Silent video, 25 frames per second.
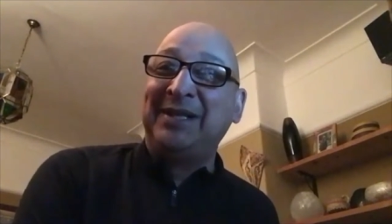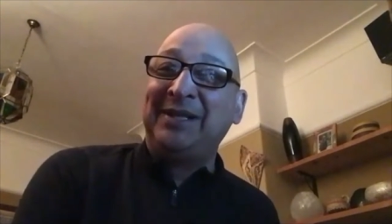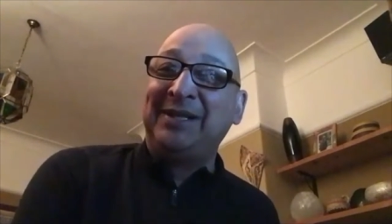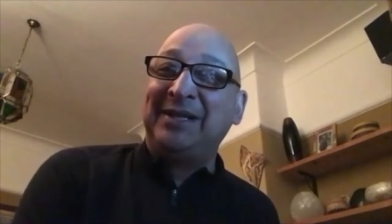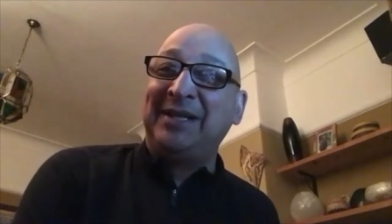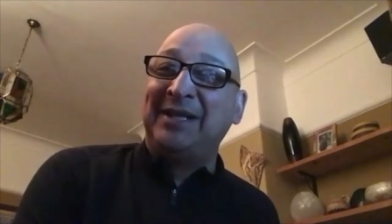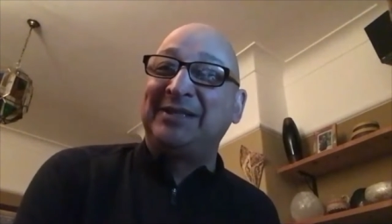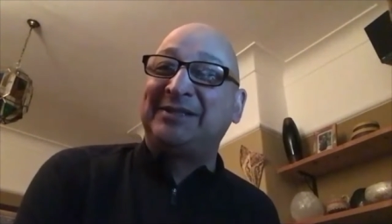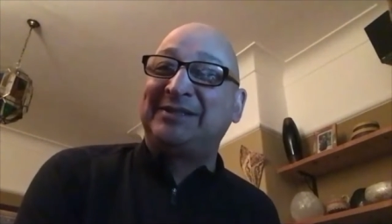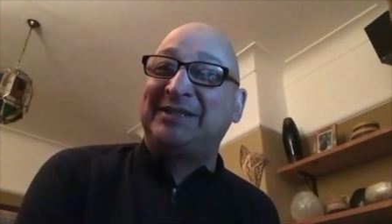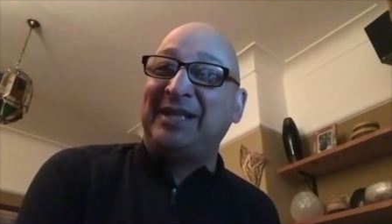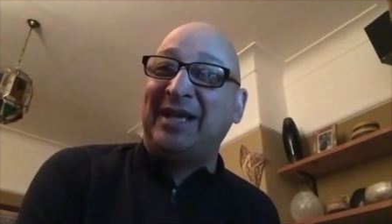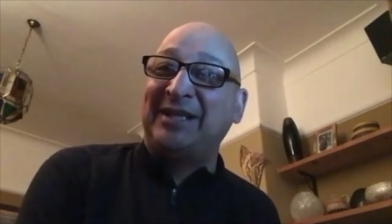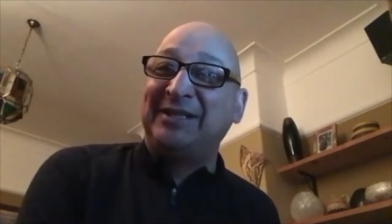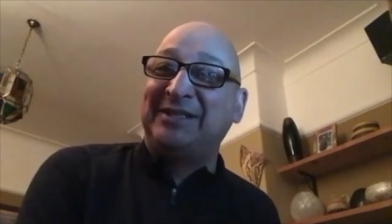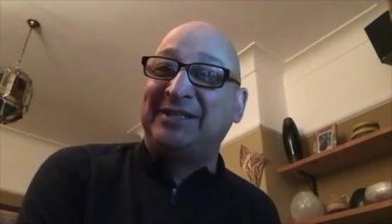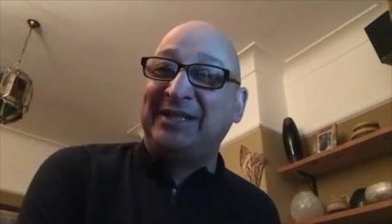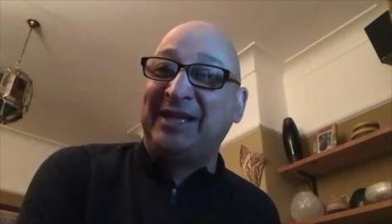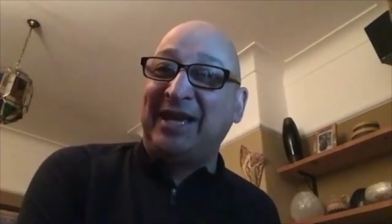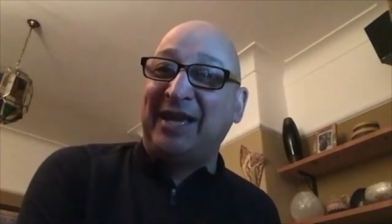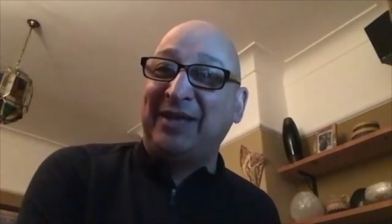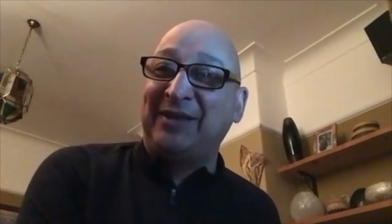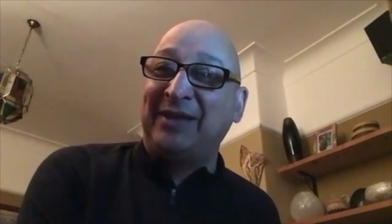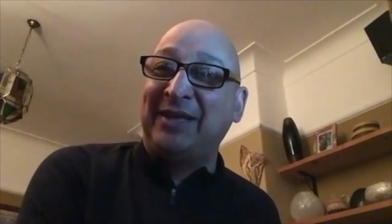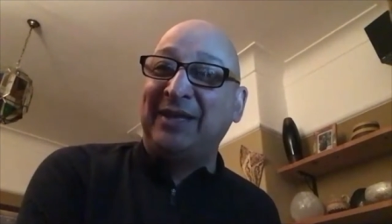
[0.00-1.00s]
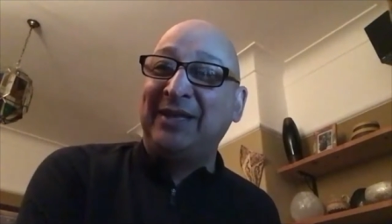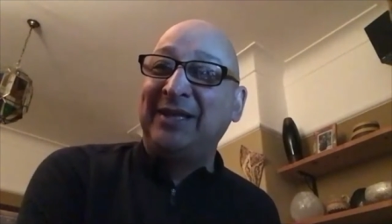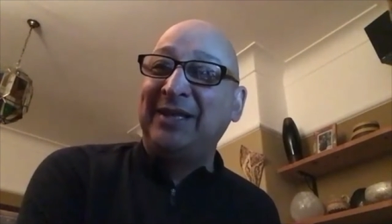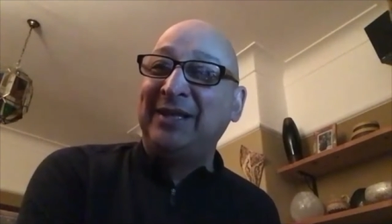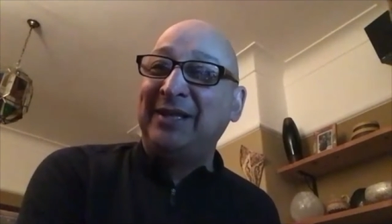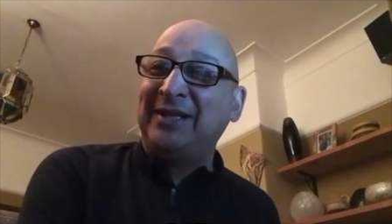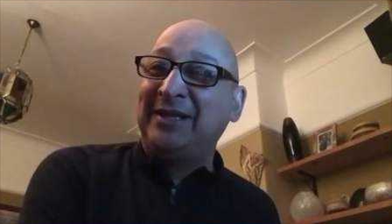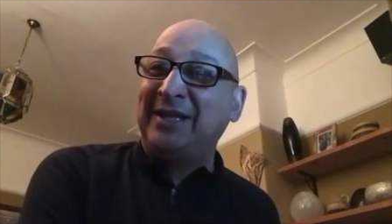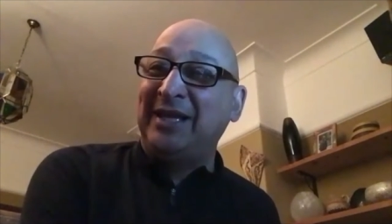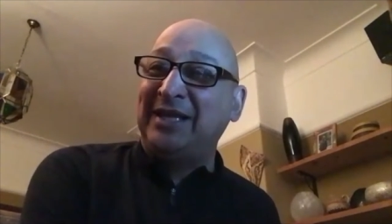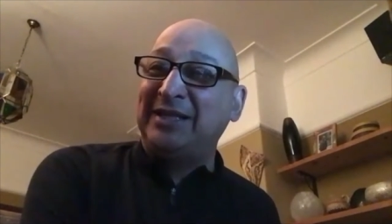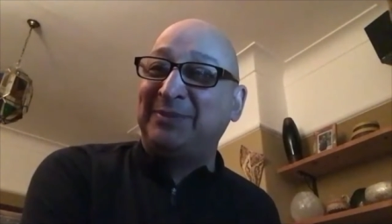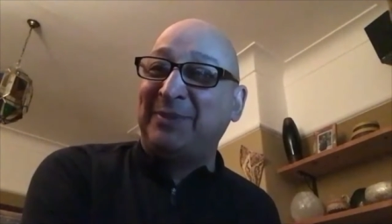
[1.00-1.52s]
Let's stand together.
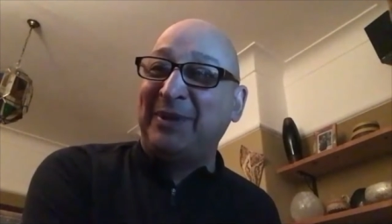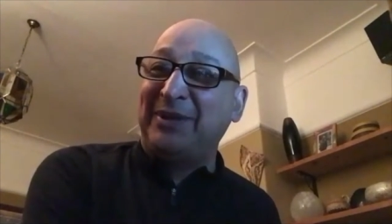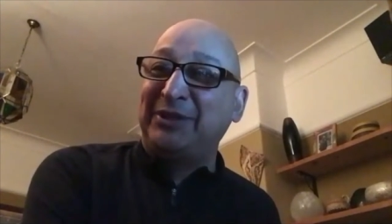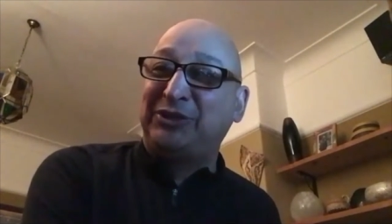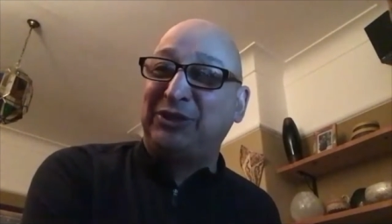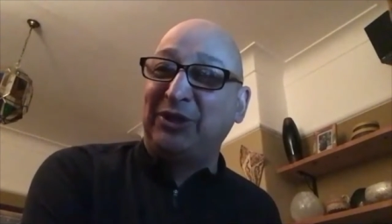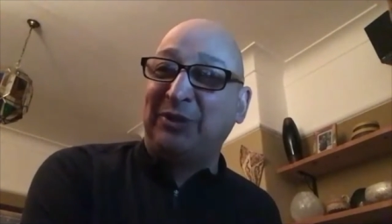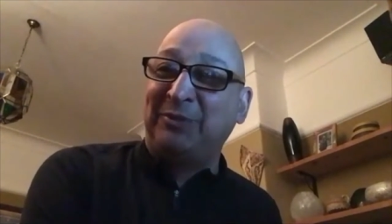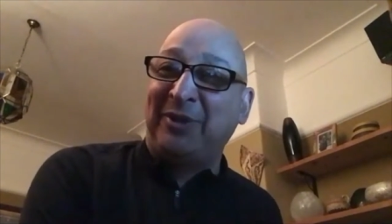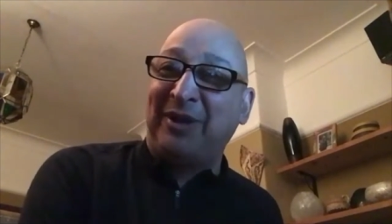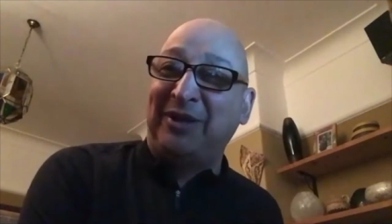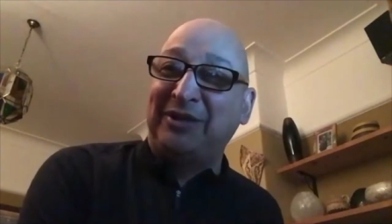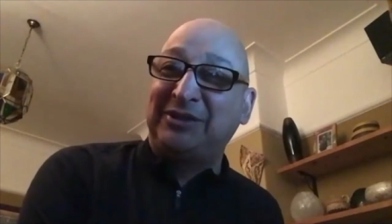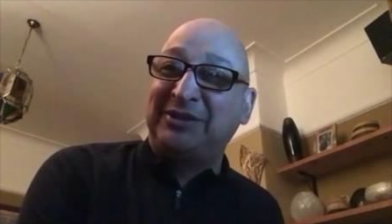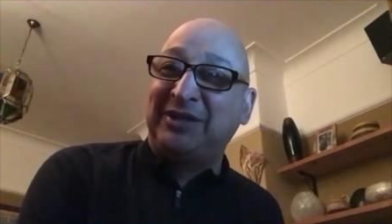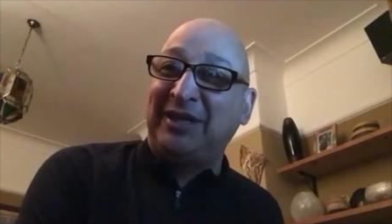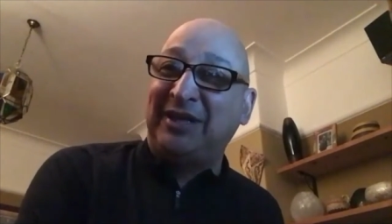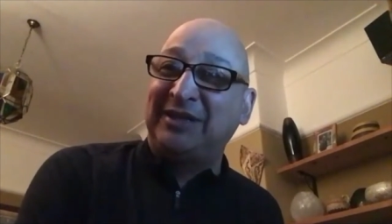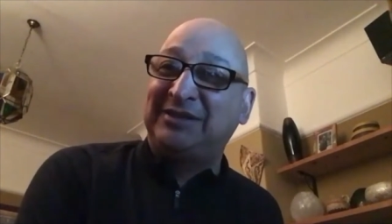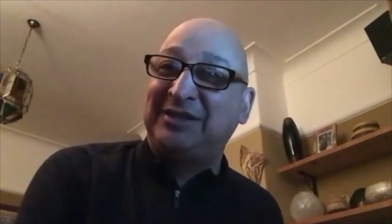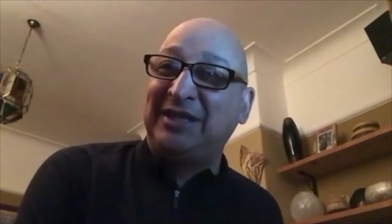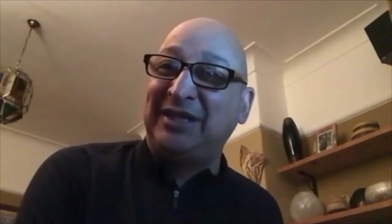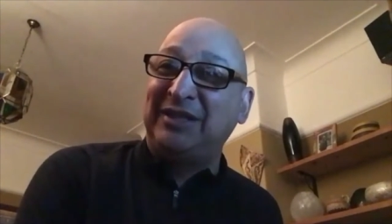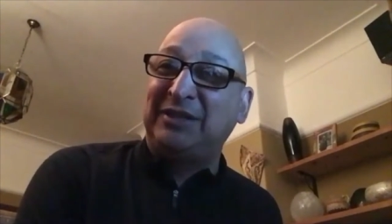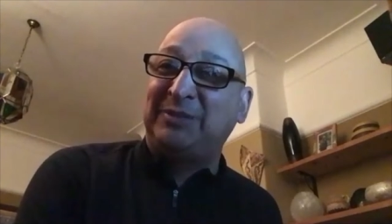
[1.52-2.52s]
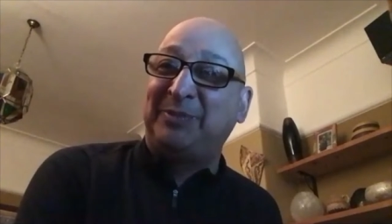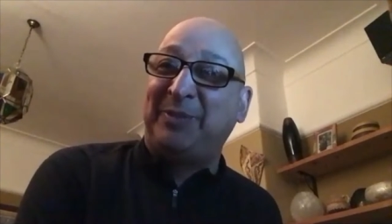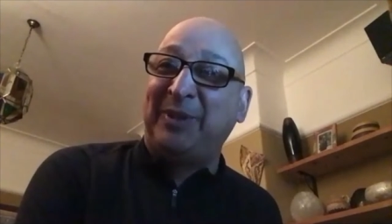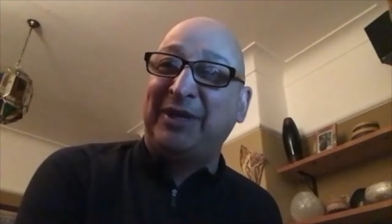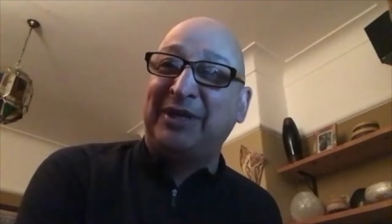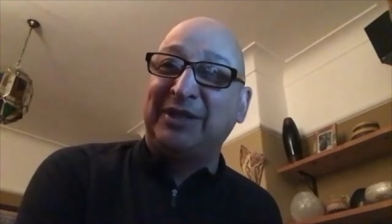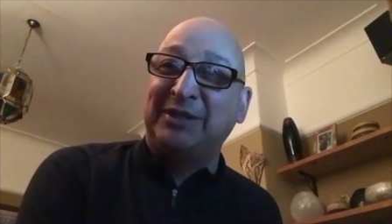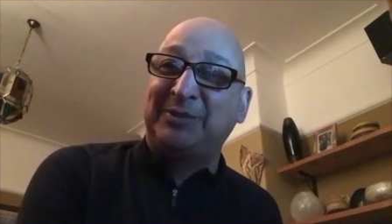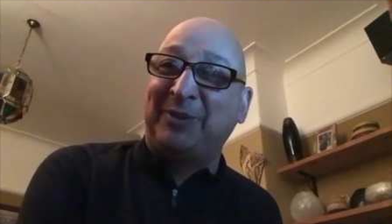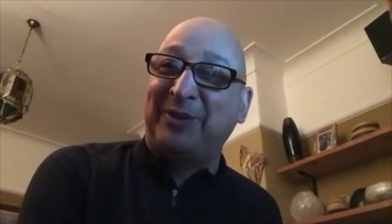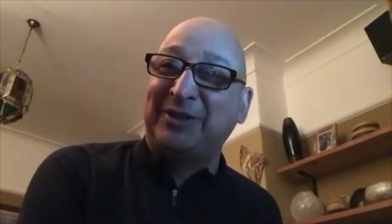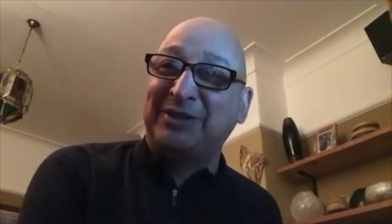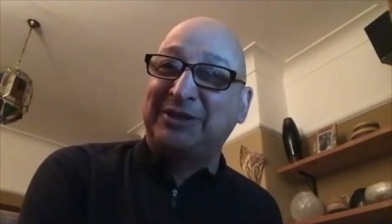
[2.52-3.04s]
Let's make sure March 19th is big
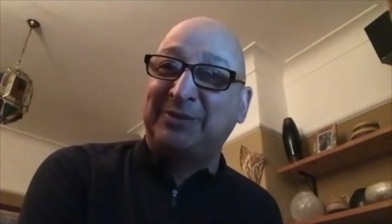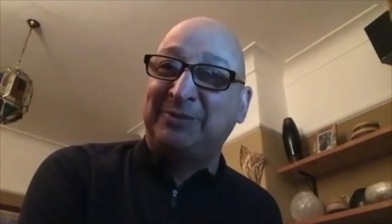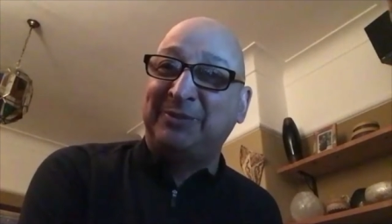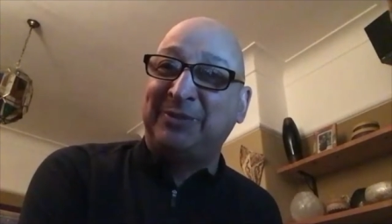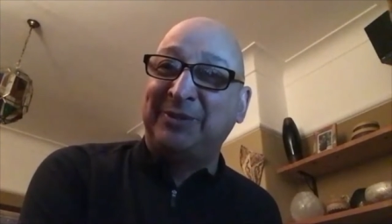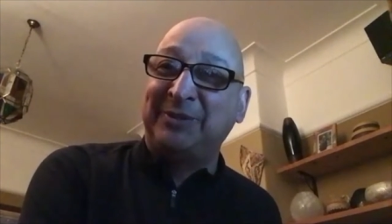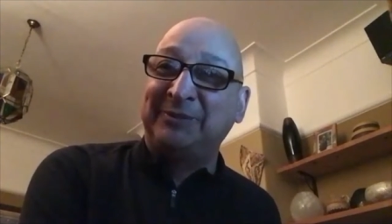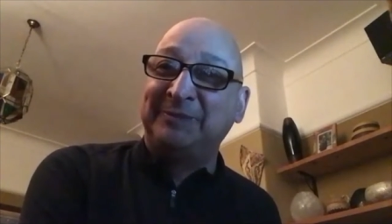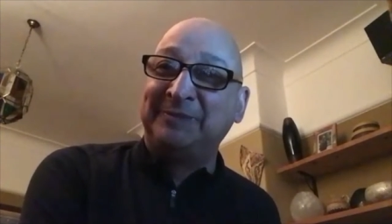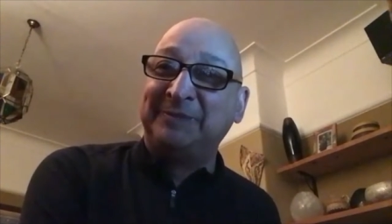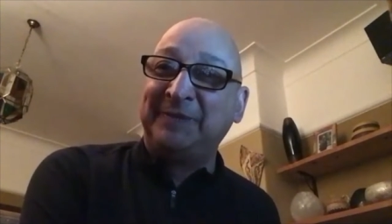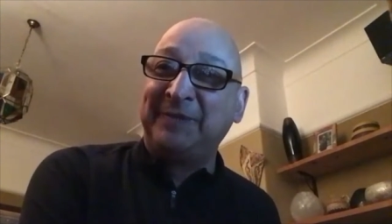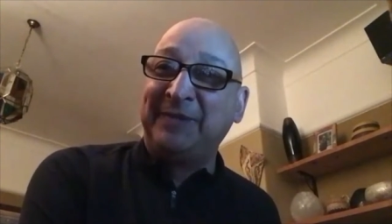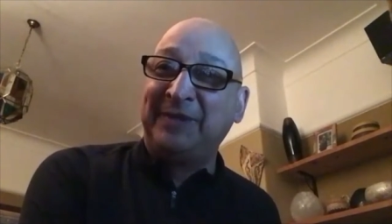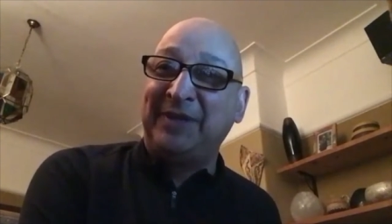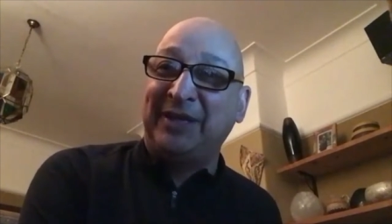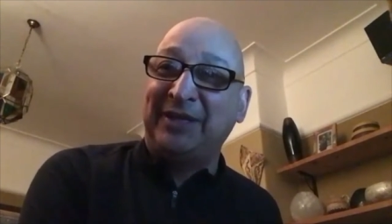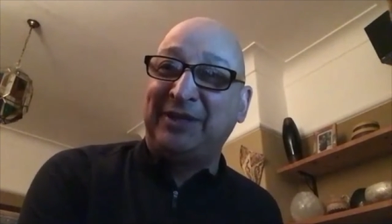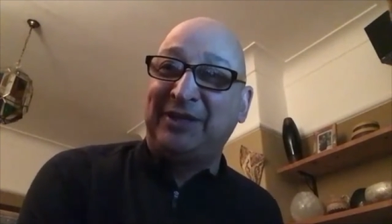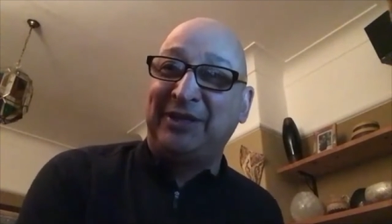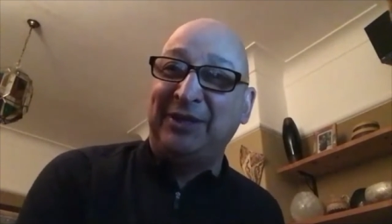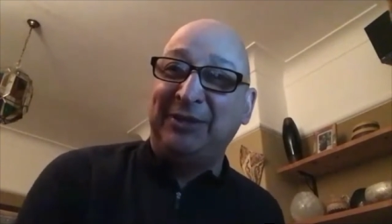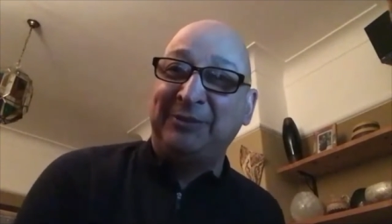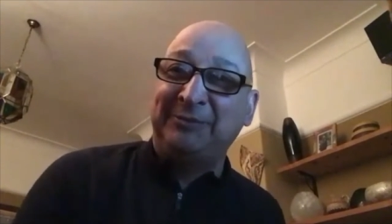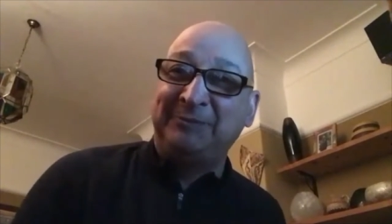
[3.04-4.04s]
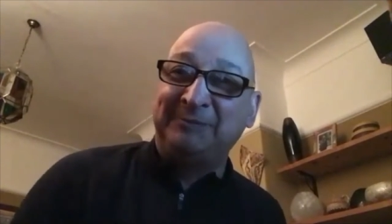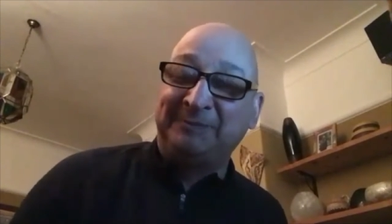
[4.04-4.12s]
as possible. Thank you.